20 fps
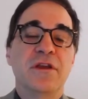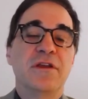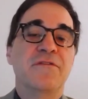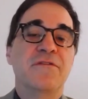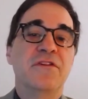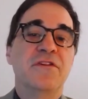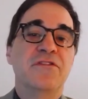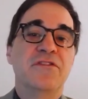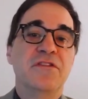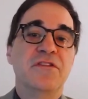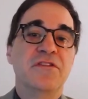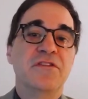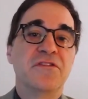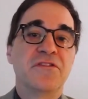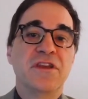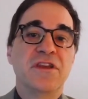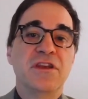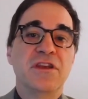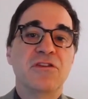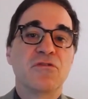If it's in the
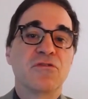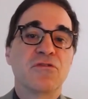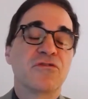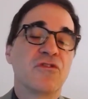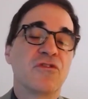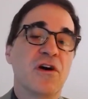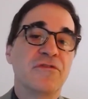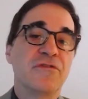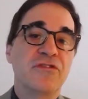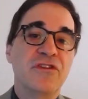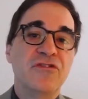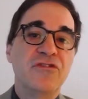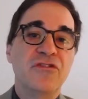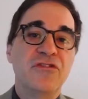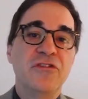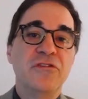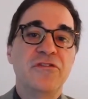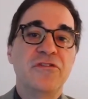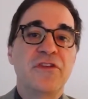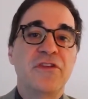skin or soft
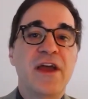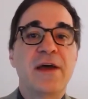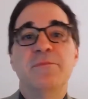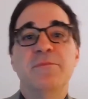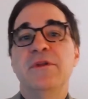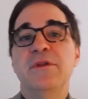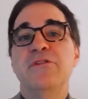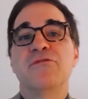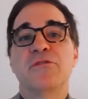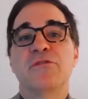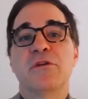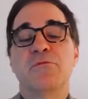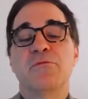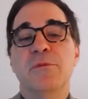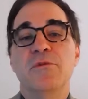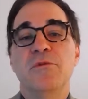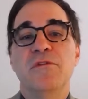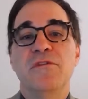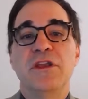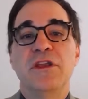tissues, that means
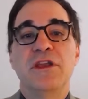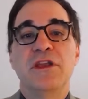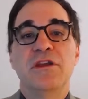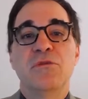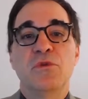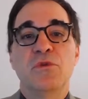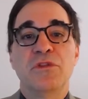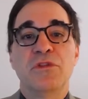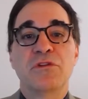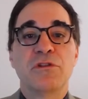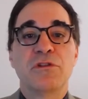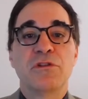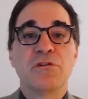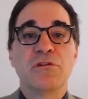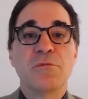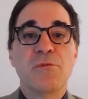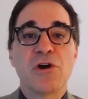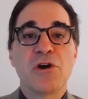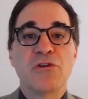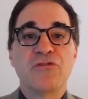removing it with
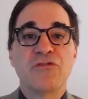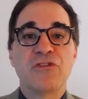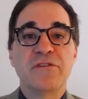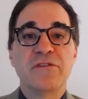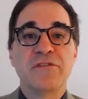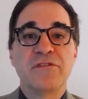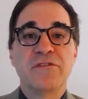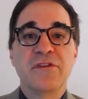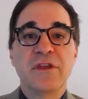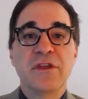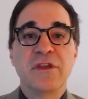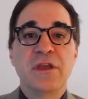clear margins.